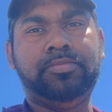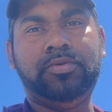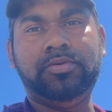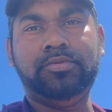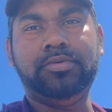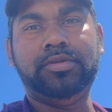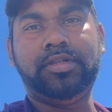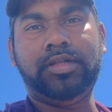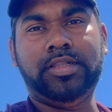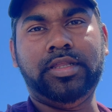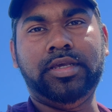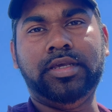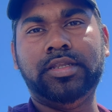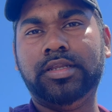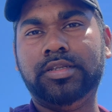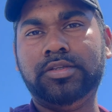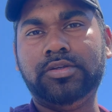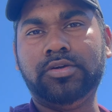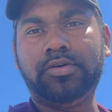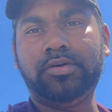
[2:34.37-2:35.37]
you with
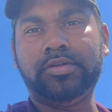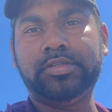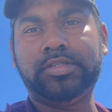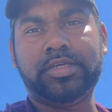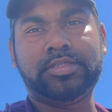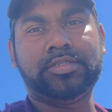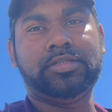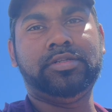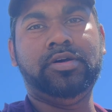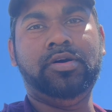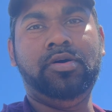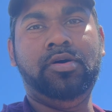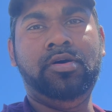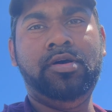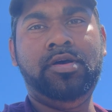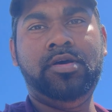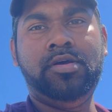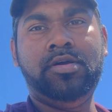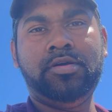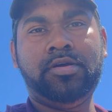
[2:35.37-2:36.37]
cleaning your Tesla
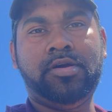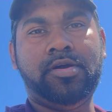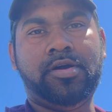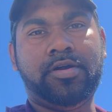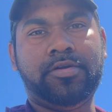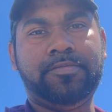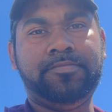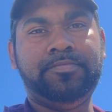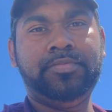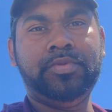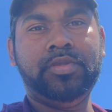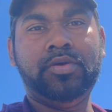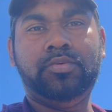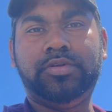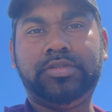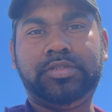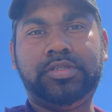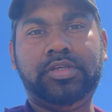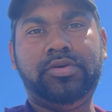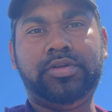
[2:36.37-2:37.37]
car. We'll
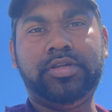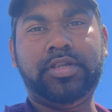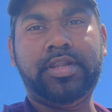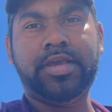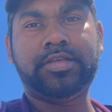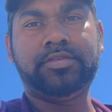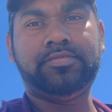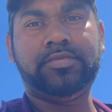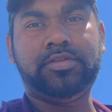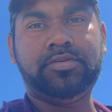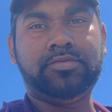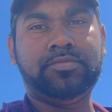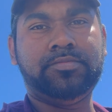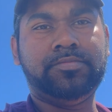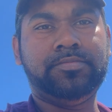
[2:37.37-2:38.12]
see you on the next video.